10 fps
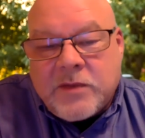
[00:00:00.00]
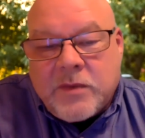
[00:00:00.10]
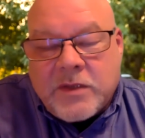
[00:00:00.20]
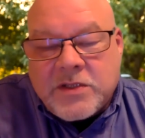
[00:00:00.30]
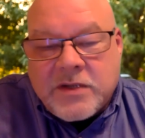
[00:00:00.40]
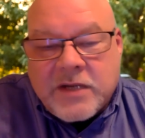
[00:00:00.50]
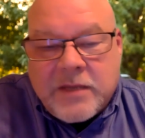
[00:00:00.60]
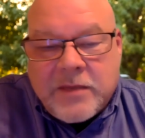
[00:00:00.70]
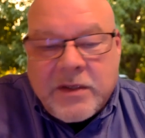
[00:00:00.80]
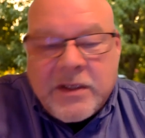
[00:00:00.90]
We want you to
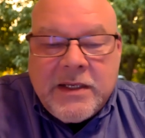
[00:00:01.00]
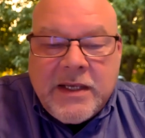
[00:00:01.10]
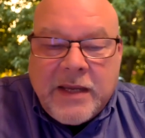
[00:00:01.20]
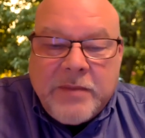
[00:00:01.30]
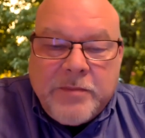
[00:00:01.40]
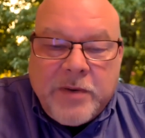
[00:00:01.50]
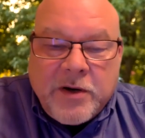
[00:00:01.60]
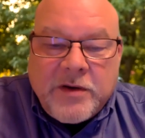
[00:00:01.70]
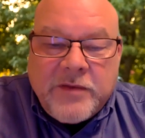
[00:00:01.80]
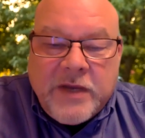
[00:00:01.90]
come and and be
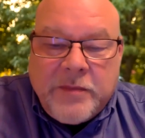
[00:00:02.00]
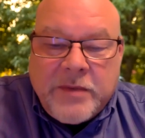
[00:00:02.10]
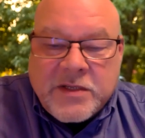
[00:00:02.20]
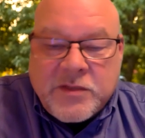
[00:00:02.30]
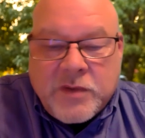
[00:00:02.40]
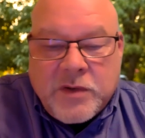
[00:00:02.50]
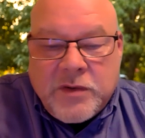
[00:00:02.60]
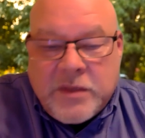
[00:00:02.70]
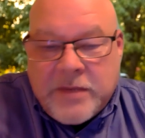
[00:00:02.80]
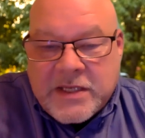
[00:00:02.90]
part of helping us recruit
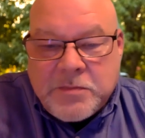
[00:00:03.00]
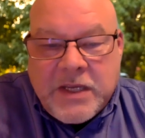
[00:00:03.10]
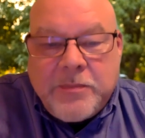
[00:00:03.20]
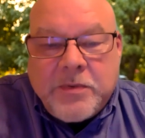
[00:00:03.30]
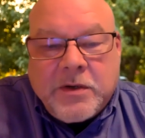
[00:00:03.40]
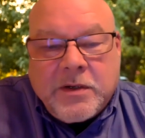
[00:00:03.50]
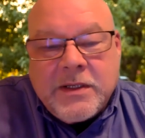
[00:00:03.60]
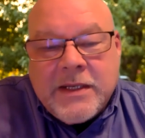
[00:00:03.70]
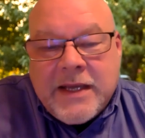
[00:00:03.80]
the best people.